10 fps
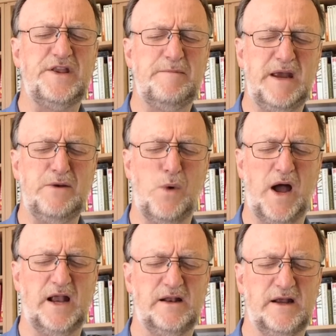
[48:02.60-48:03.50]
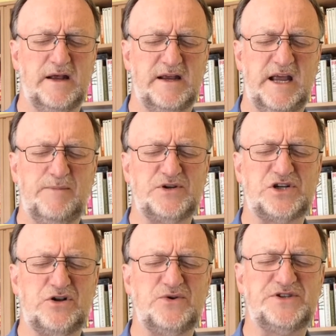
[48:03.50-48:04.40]
in the meanwhile, keep us
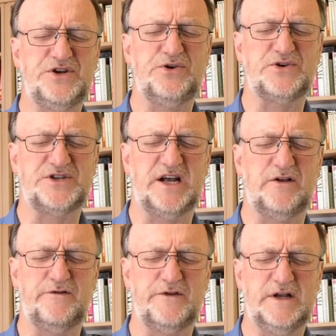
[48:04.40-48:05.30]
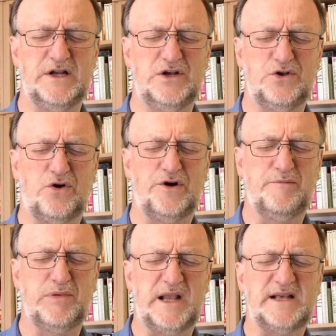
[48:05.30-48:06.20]
close to yourself.
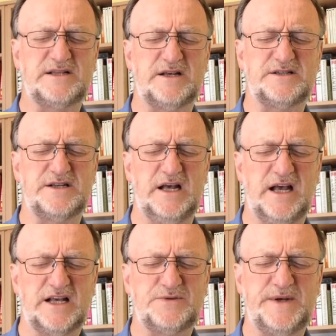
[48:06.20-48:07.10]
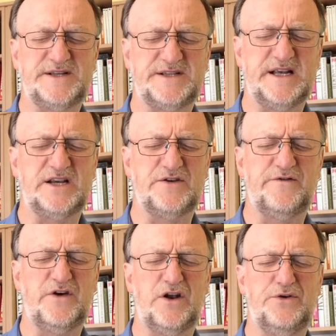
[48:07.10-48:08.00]
Lord, bless us as we seek to
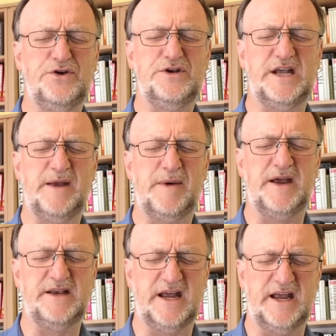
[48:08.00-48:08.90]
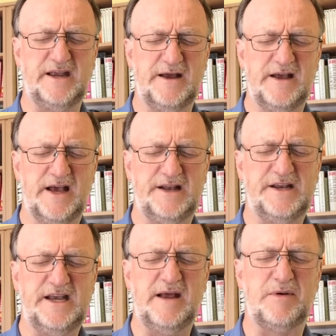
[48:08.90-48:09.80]
follow you day by day and
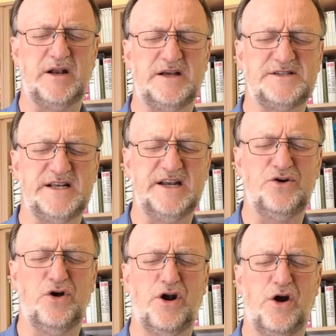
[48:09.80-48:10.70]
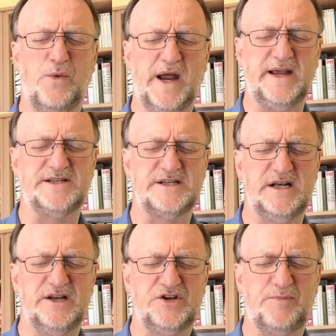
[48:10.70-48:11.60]
enable us in all our ways
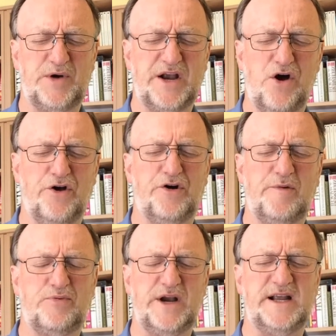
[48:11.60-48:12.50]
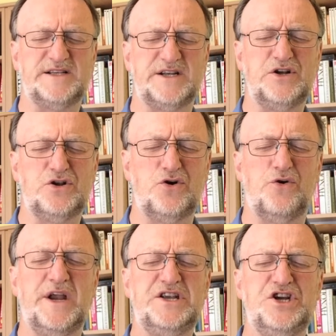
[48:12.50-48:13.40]
to bring honour, praise, and
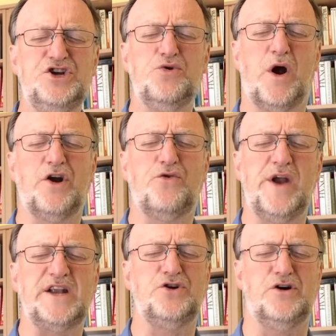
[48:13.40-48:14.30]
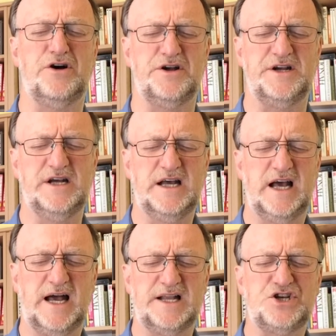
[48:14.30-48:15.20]
glory to you, our great God,
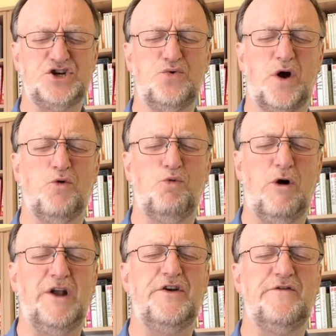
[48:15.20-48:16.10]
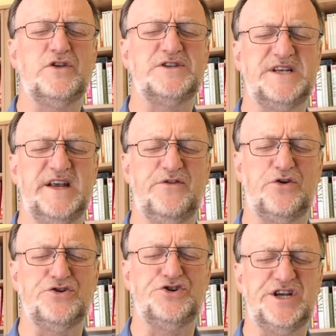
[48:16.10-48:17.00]
and to our wonderful
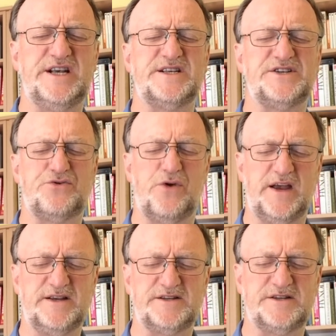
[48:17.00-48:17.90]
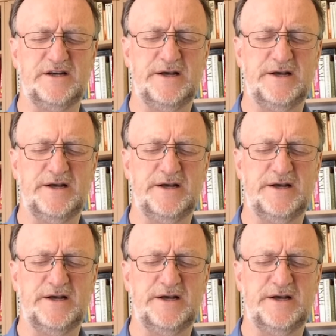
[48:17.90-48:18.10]
Saviour, Jesus Christ,